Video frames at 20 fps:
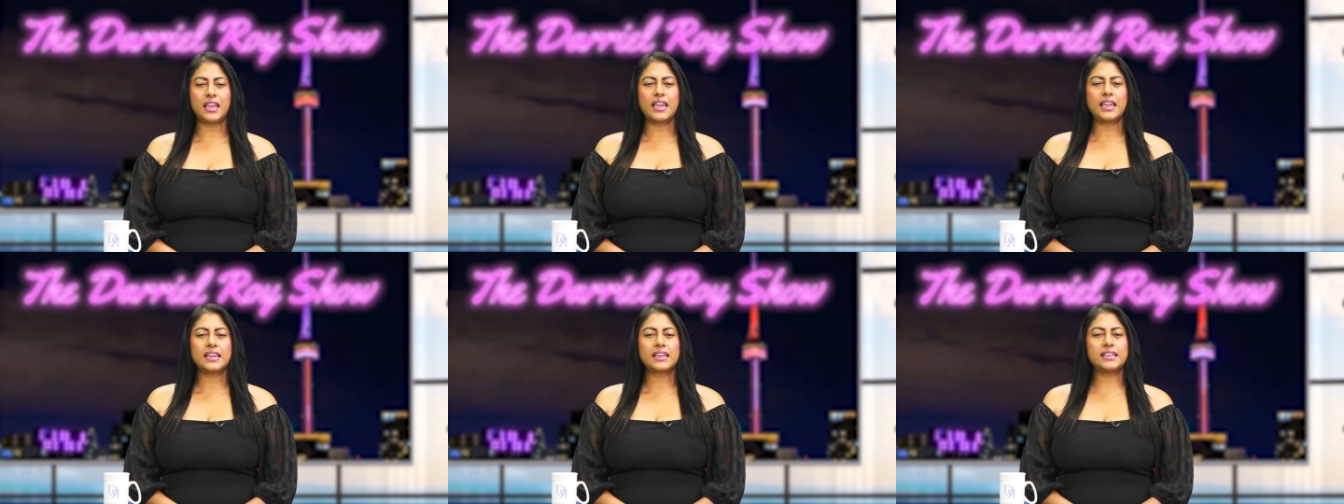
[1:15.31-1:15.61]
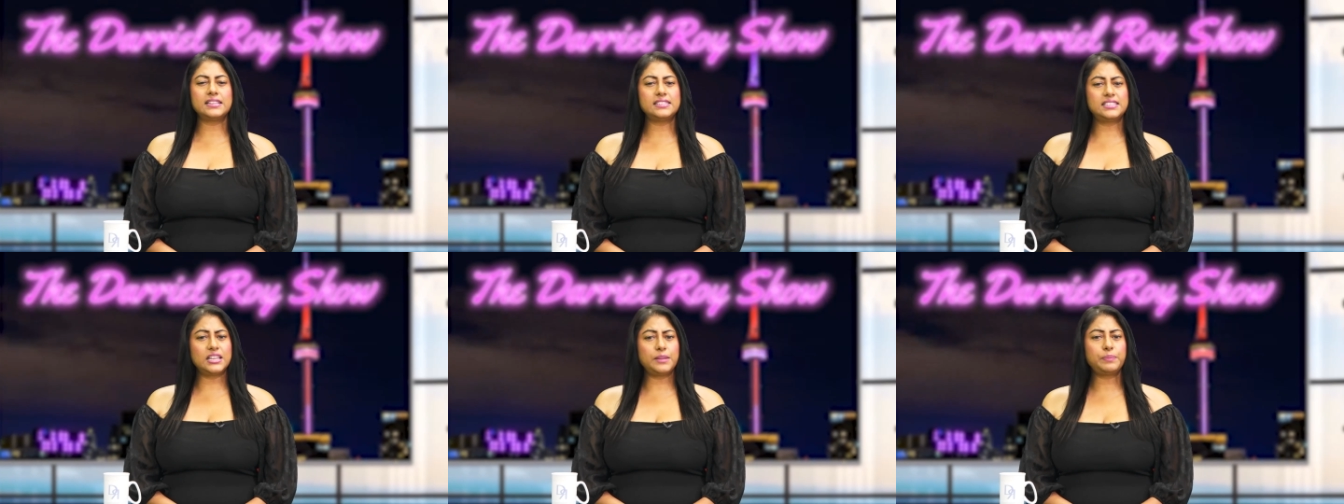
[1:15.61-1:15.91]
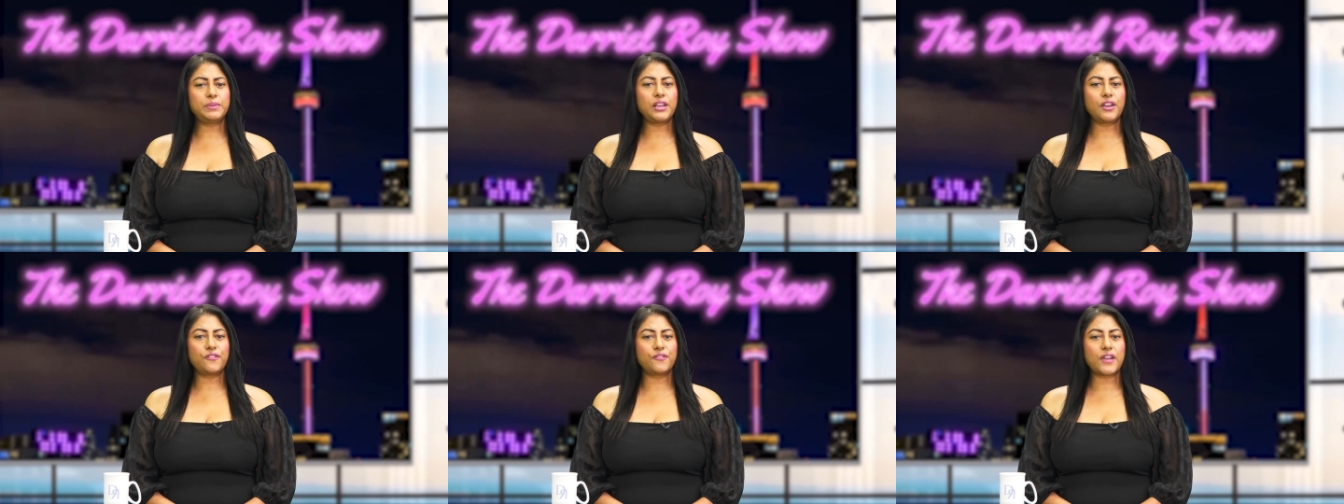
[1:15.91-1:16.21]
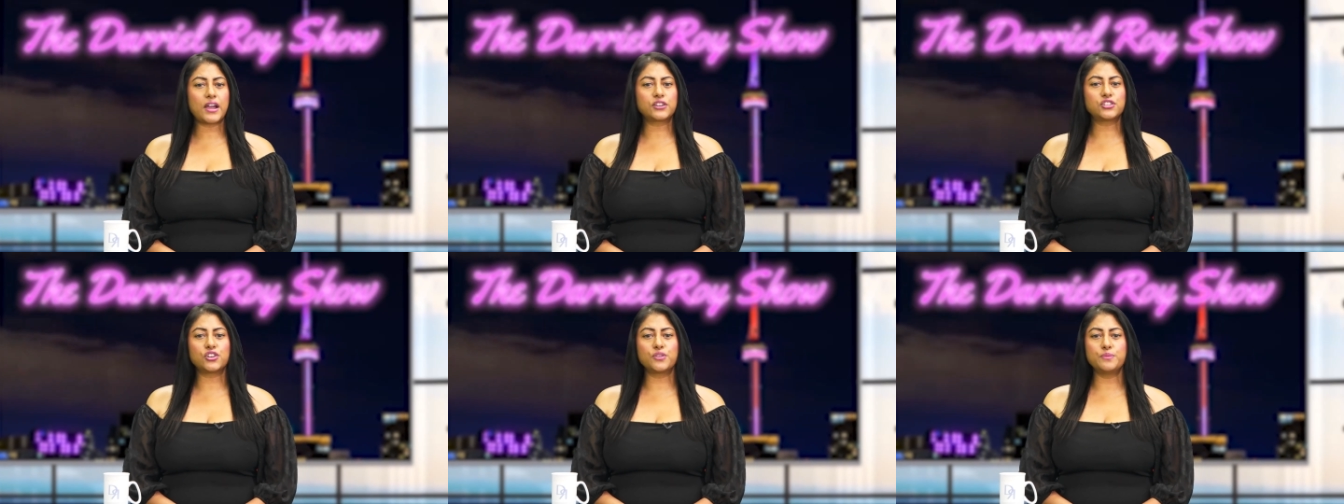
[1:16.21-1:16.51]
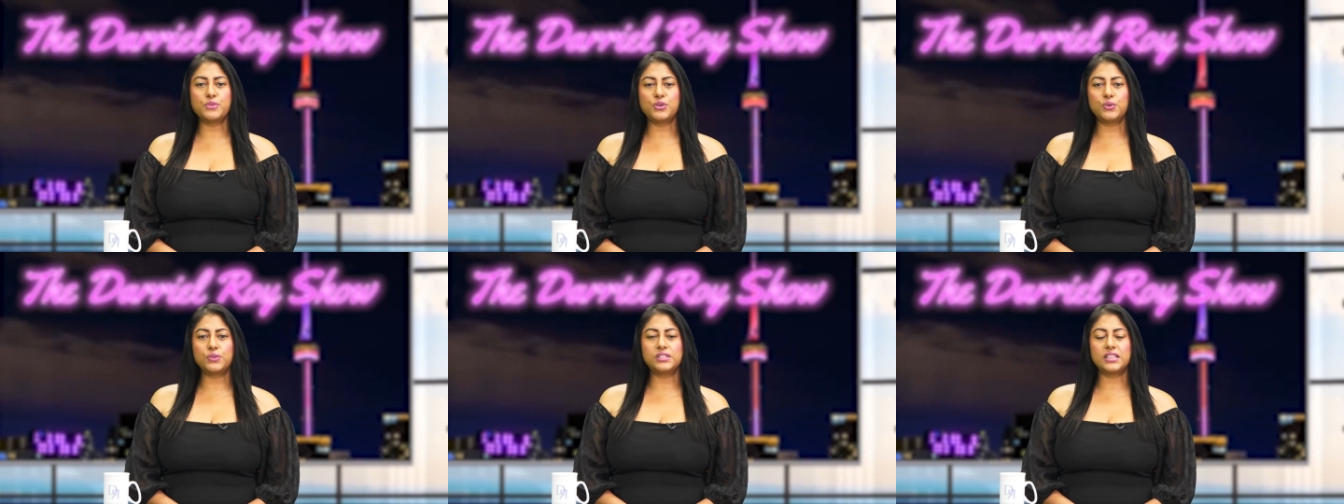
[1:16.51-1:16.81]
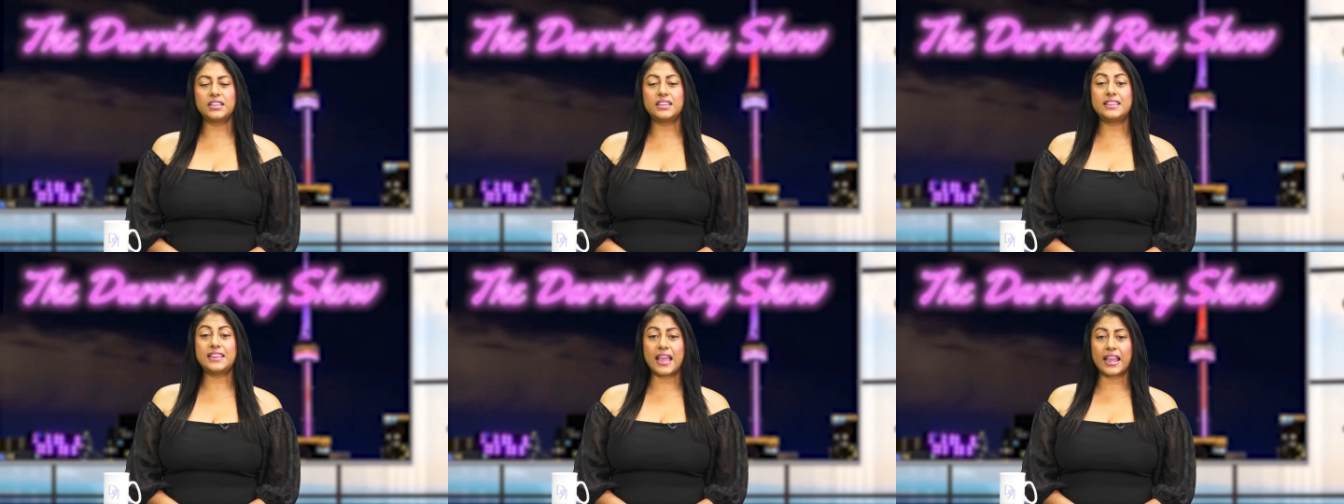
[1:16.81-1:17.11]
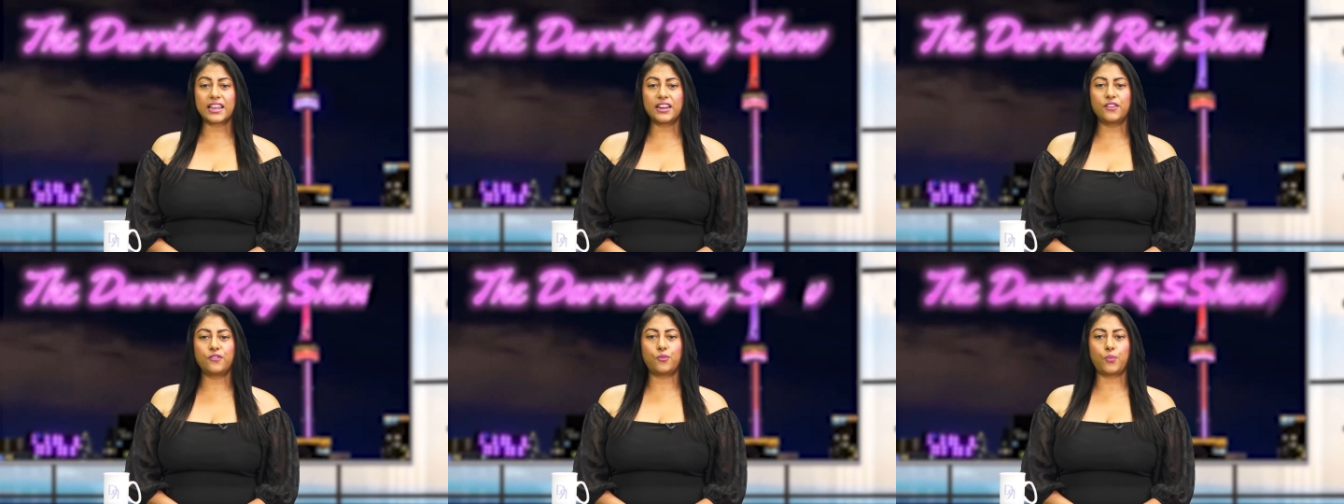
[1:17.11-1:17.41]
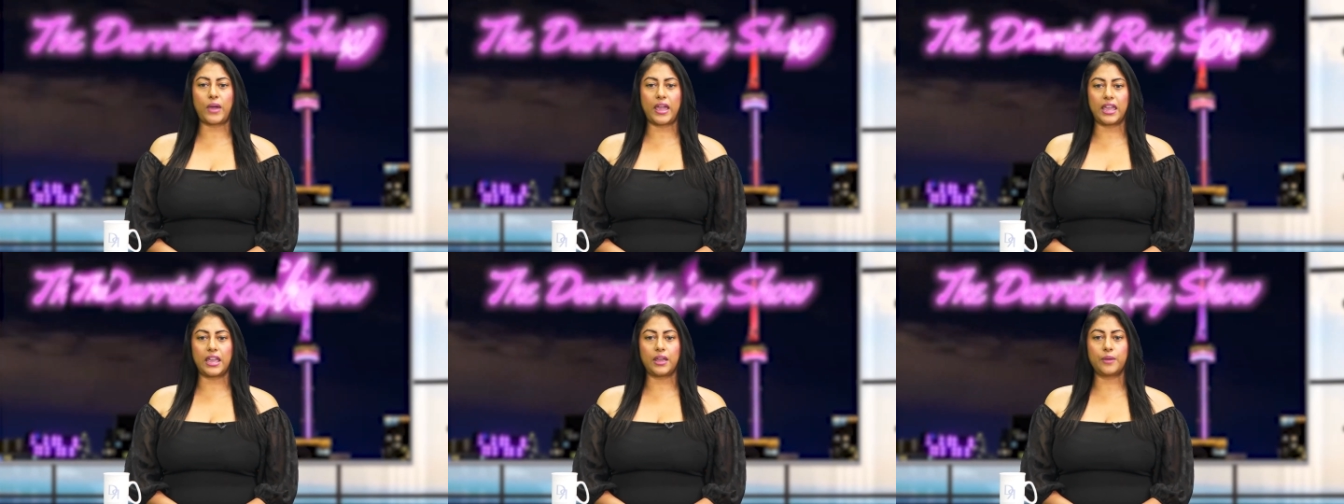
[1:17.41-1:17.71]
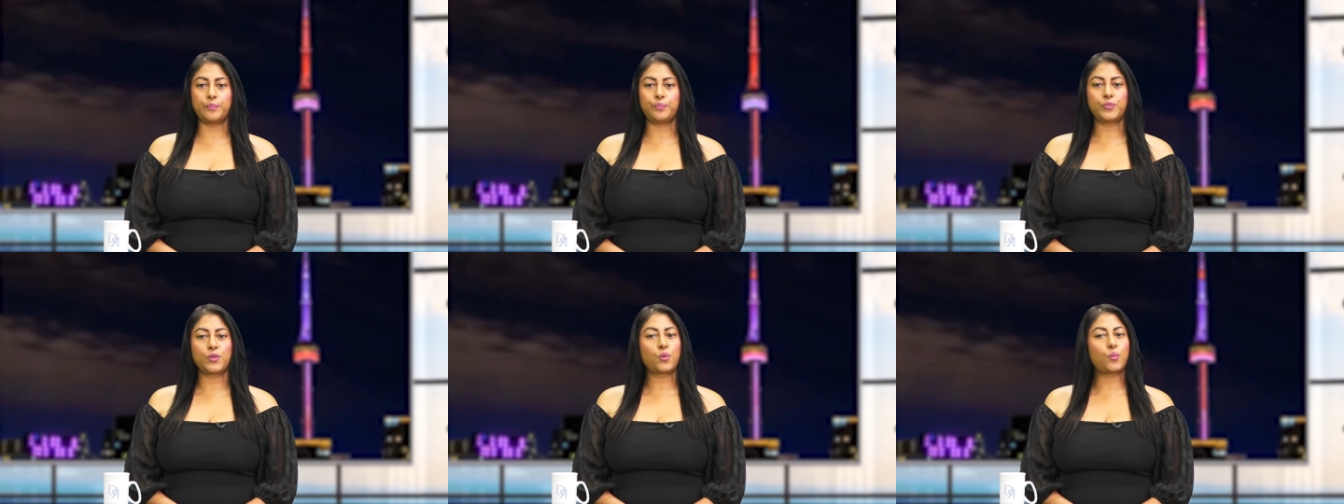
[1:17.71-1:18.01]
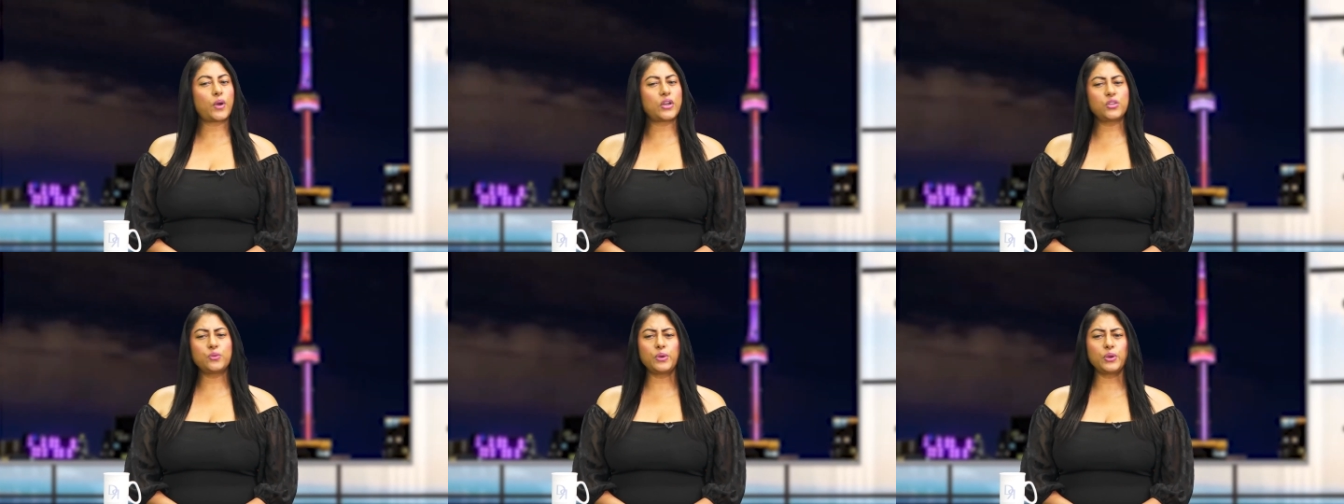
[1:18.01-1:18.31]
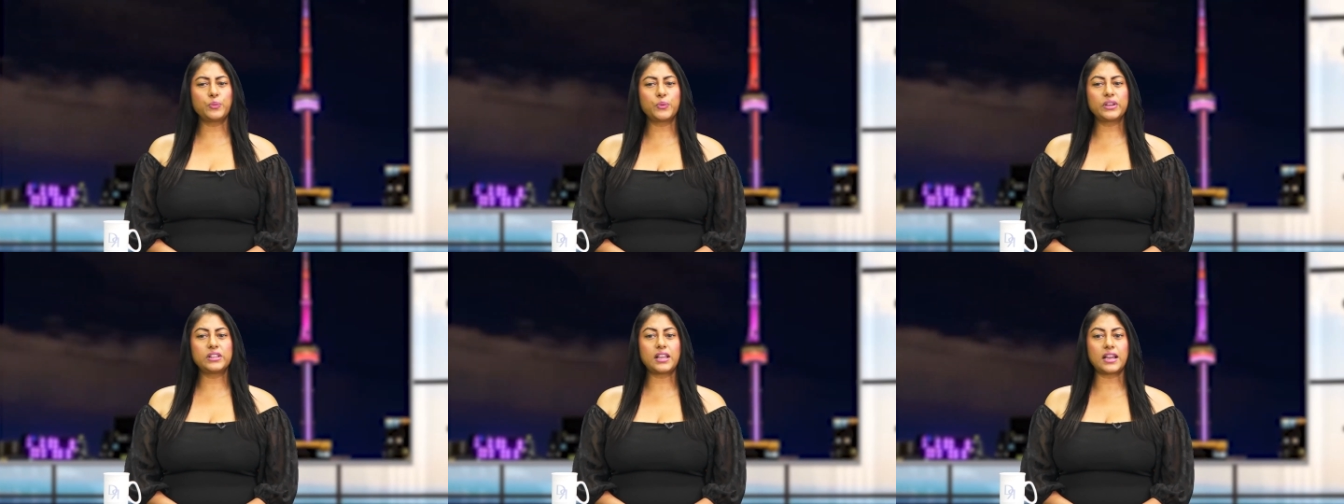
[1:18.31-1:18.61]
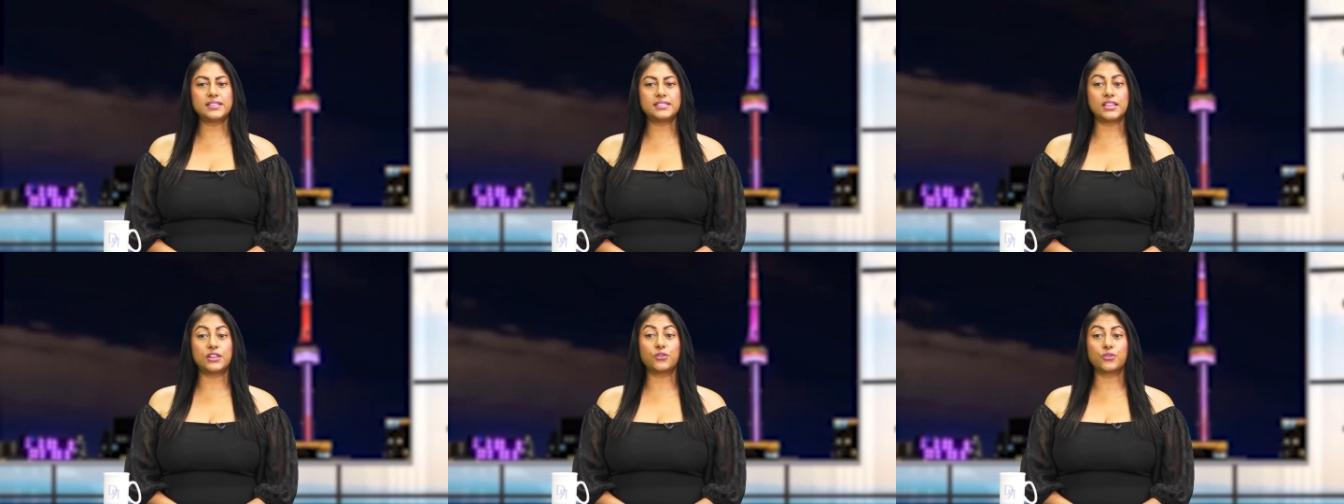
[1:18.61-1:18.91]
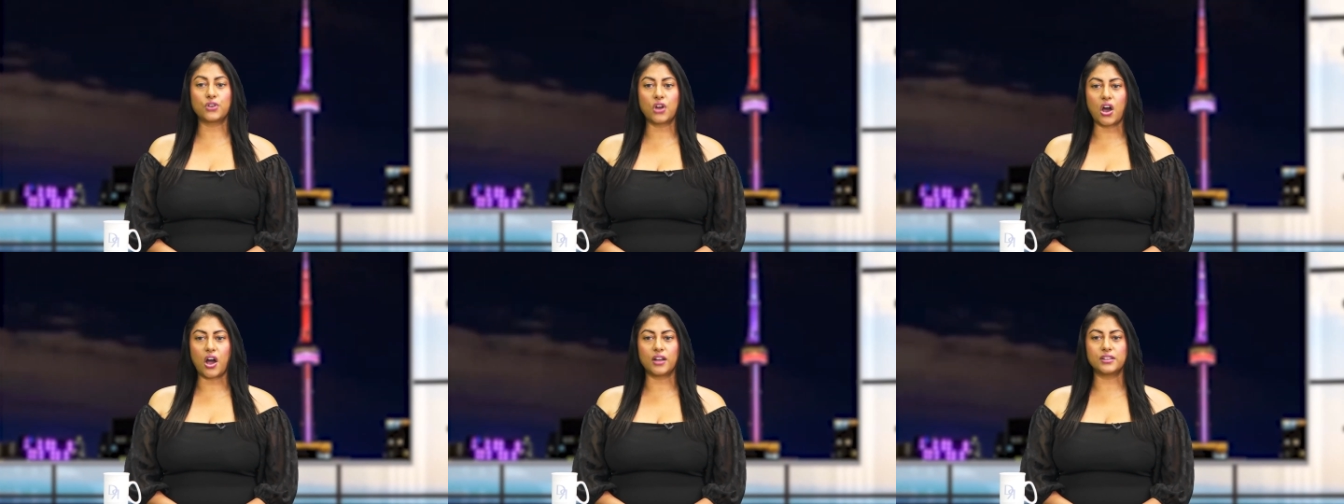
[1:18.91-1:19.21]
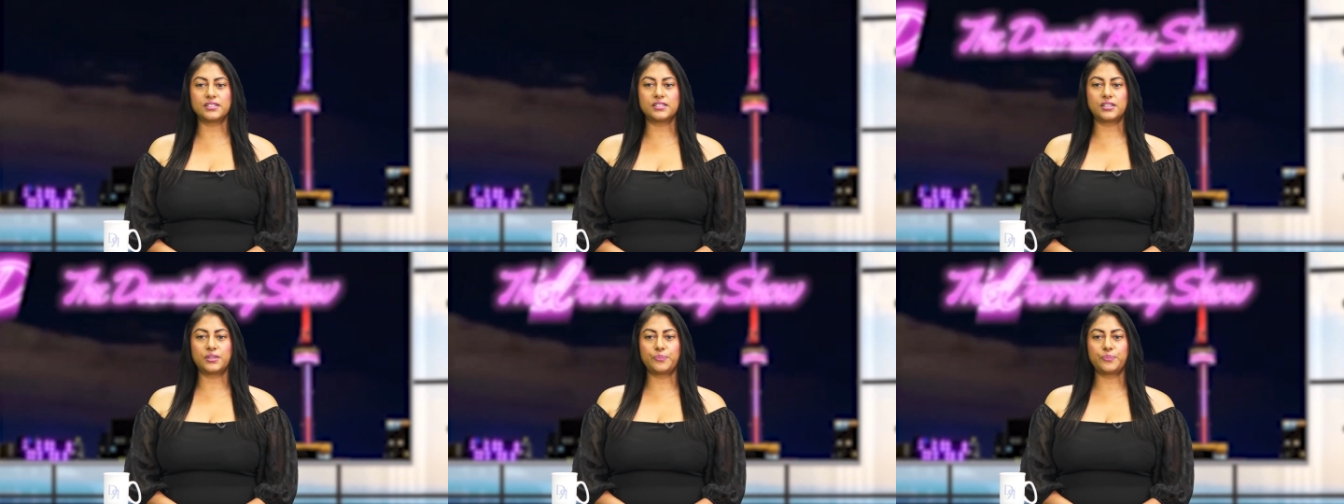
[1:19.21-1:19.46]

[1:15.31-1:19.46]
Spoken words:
can deeply affect our moods in a negative way, whether we realize it or not.